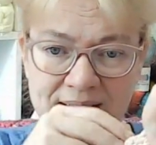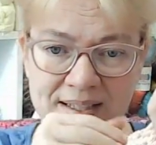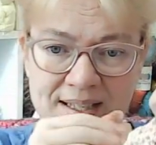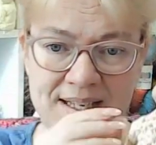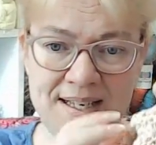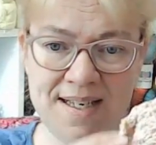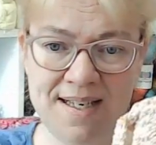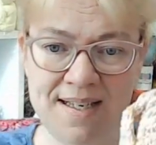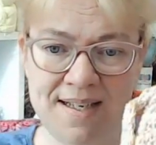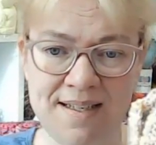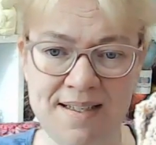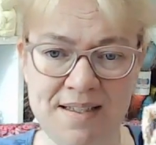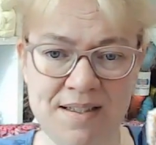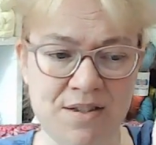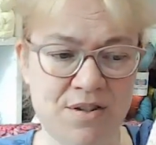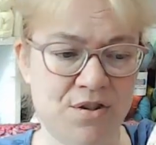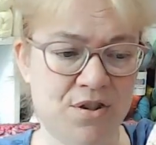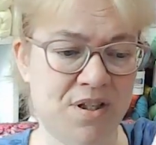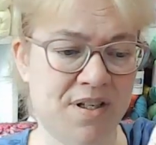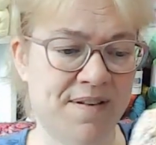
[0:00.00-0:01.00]
And
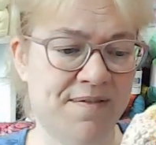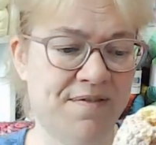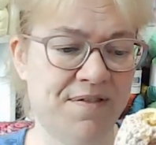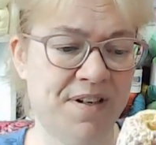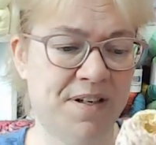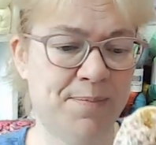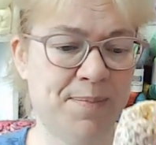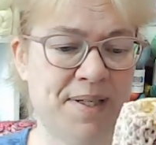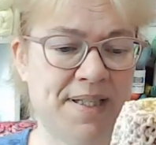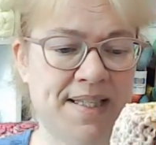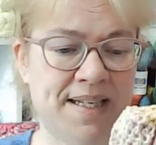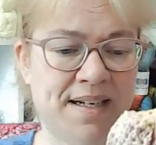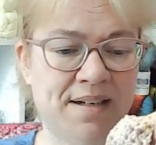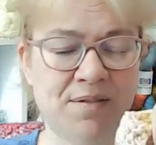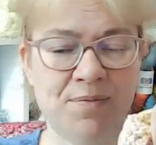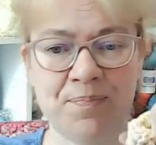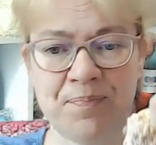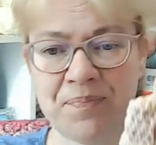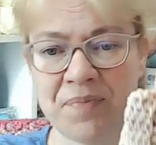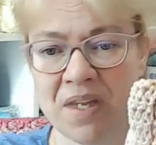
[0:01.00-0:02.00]
she can fit them in there
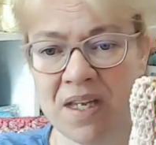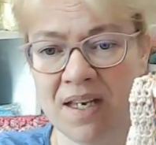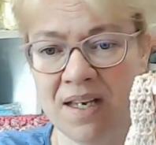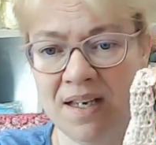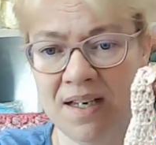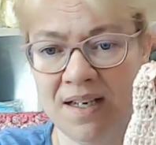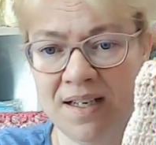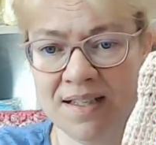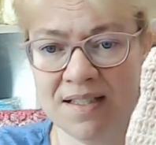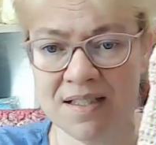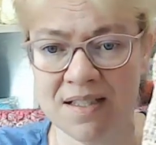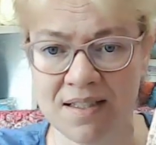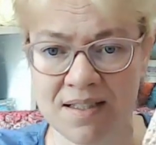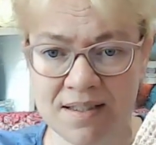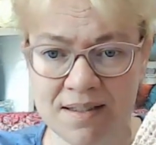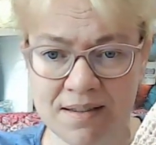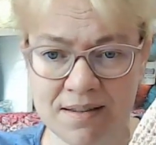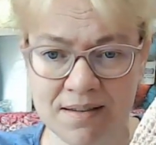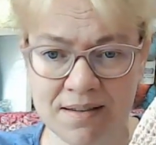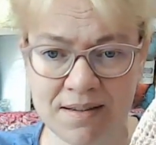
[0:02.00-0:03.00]

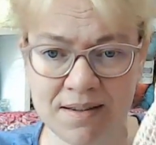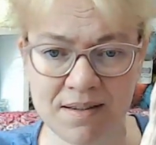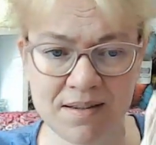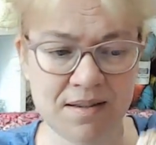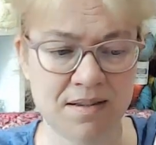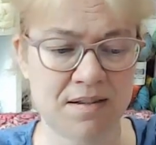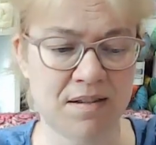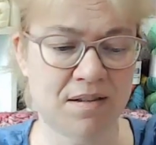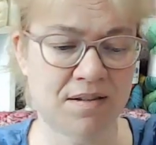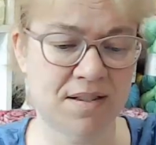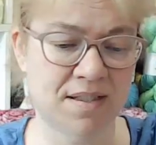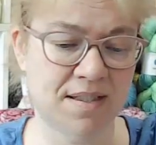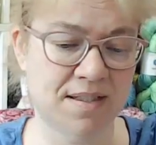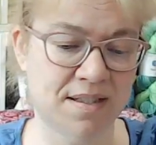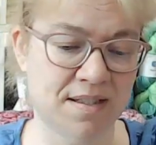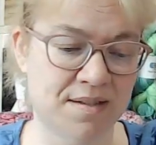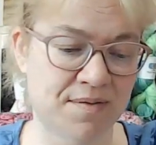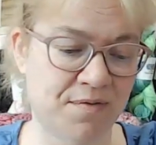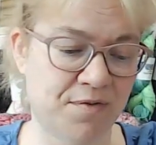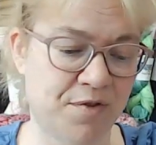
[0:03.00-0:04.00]
as long as it
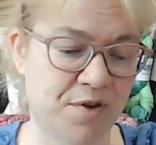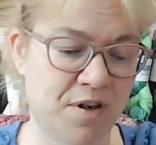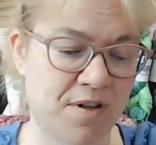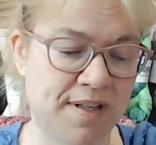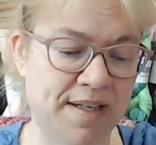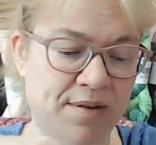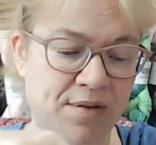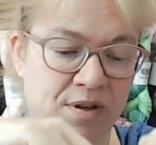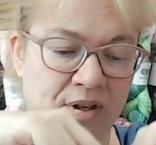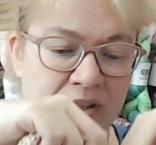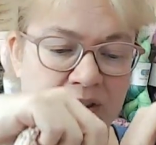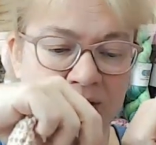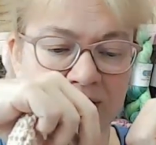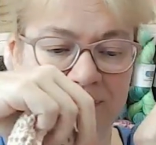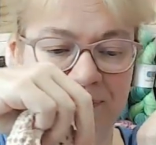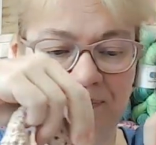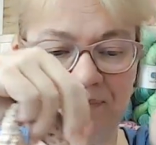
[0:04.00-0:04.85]
doesn't fall out on her.